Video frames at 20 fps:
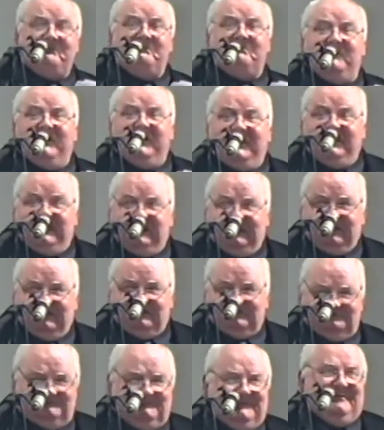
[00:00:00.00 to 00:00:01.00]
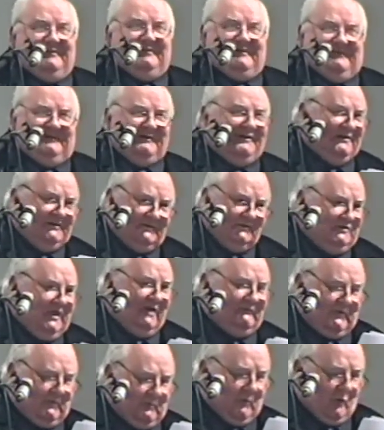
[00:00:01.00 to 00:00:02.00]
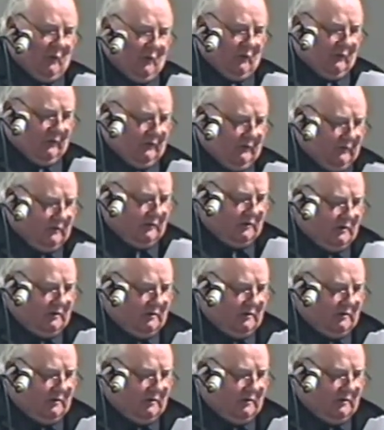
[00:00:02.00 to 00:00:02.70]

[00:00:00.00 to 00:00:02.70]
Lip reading: Me? Nevermore.